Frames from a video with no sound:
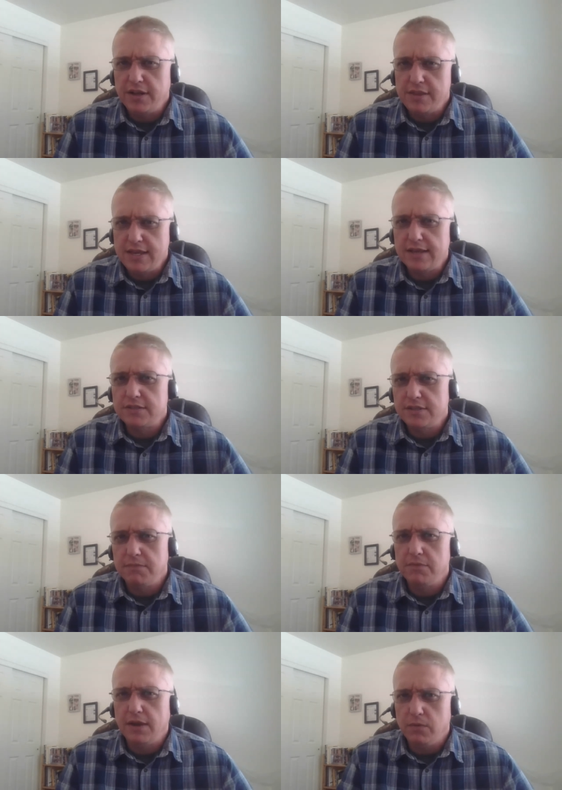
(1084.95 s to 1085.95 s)
I think it's
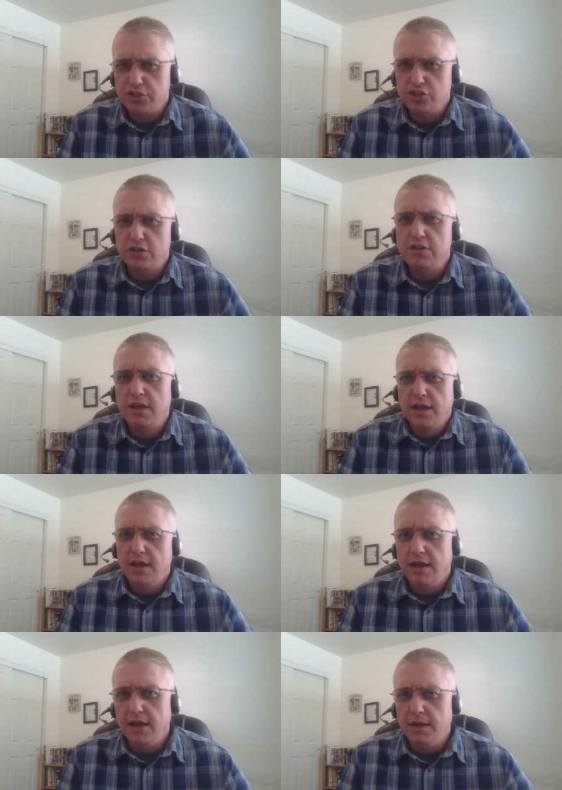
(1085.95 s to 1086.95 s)
something that we should
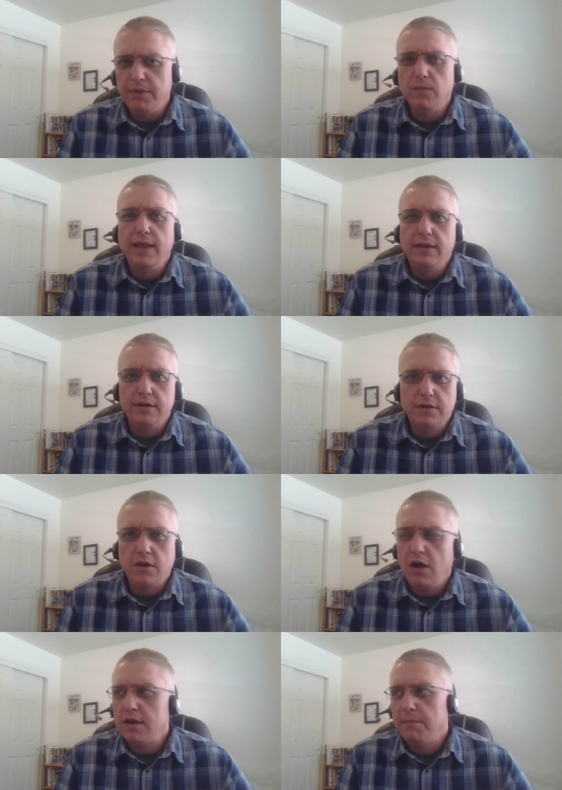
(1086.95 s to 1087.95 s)
uh, be willing to
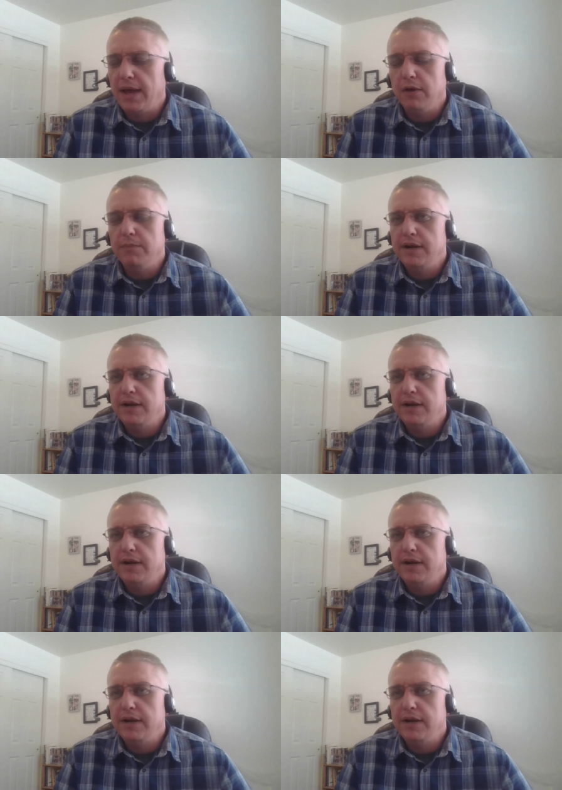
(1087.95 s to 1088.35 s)
talk about.